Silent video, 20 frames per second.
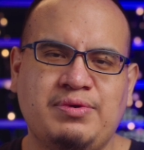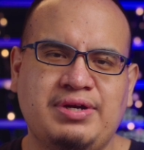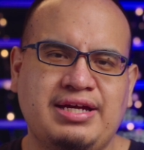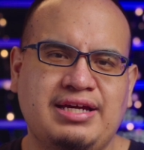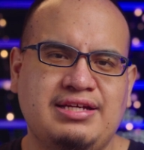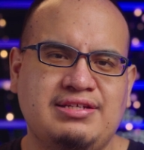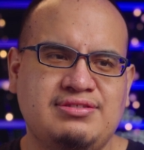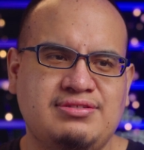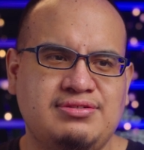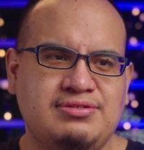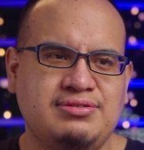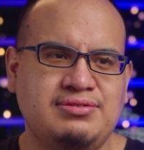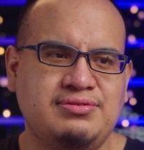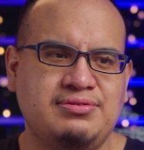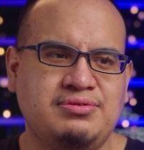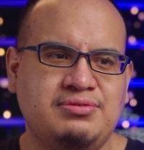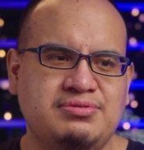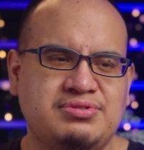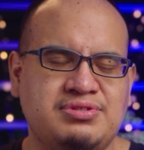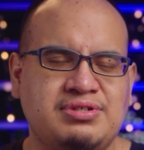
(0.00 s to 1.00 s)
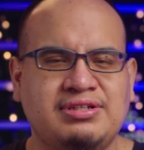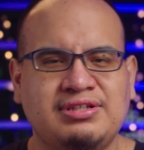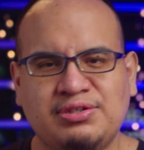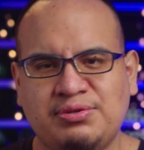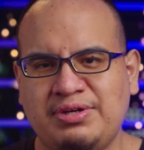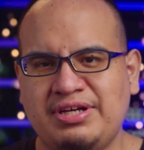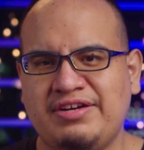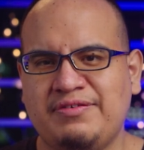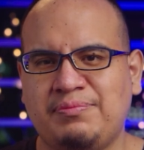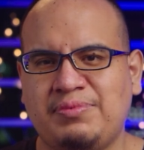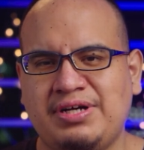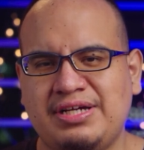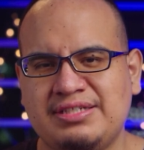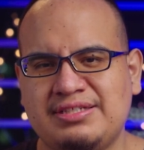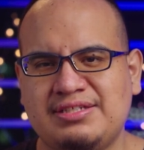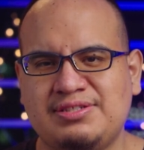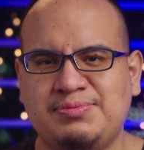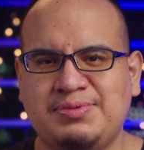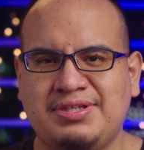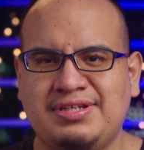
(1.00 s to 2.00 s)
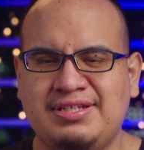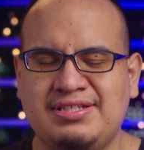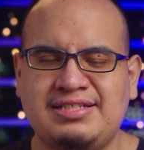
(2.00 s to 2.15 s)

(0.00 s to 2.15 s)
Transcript: way to start the creative process with the